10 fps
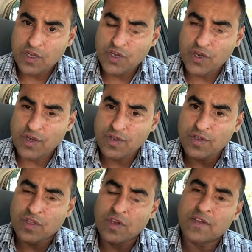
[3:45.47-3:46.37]

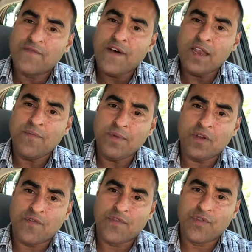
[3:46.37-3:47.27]
the
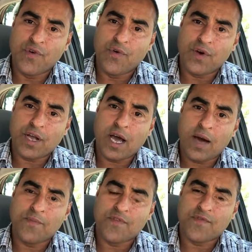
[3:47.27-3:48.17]
development of thought
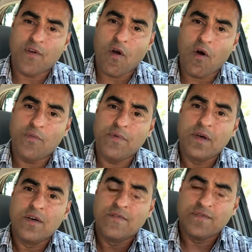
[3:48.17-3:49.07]
comes from,
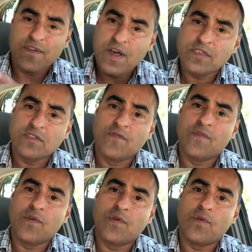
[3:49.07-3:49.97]
first
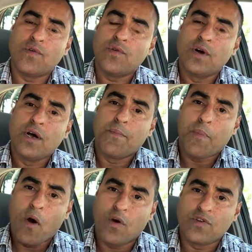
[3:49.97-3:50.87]
of all,
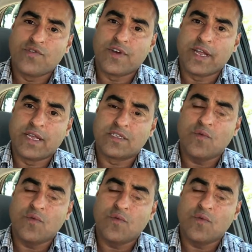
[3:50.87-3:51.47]
pondering.